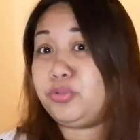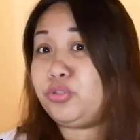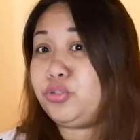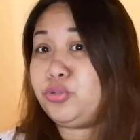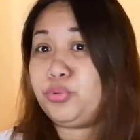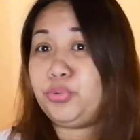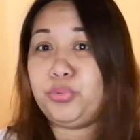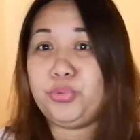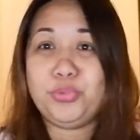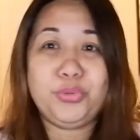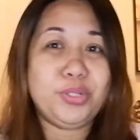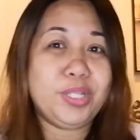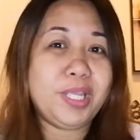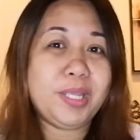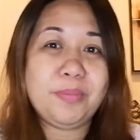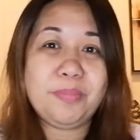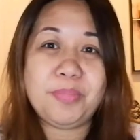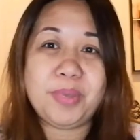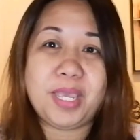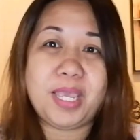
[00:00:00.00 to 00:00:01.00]

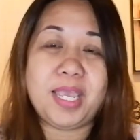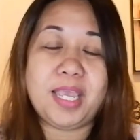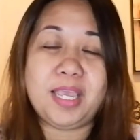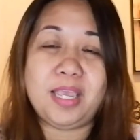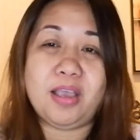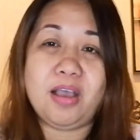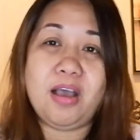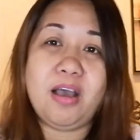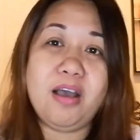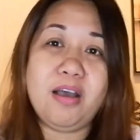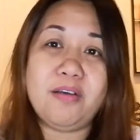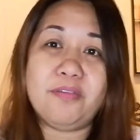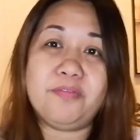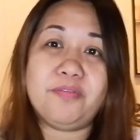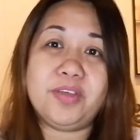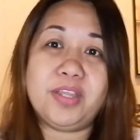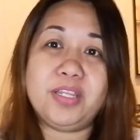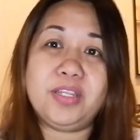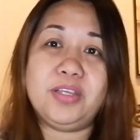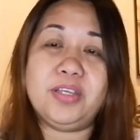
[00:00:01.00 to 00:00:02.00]
truly pay
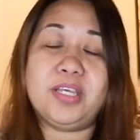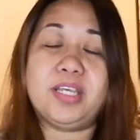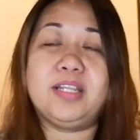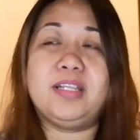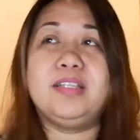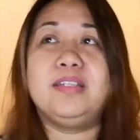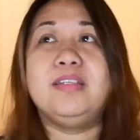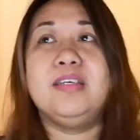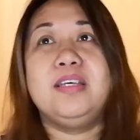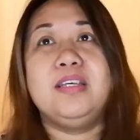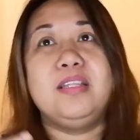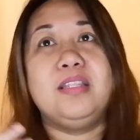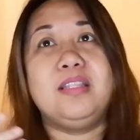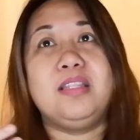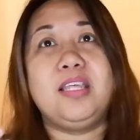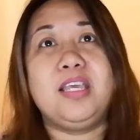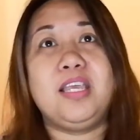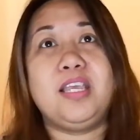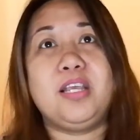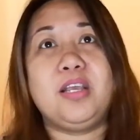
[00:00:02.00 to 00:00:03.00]
off and you can
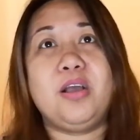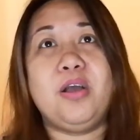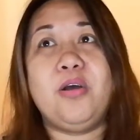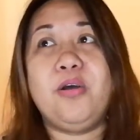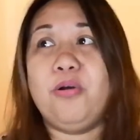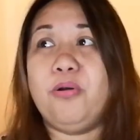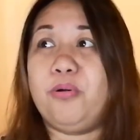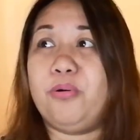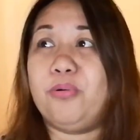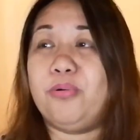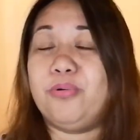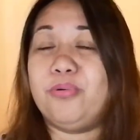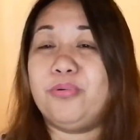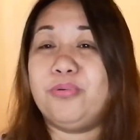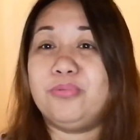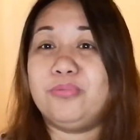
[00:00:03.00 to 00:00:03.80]
think, oh,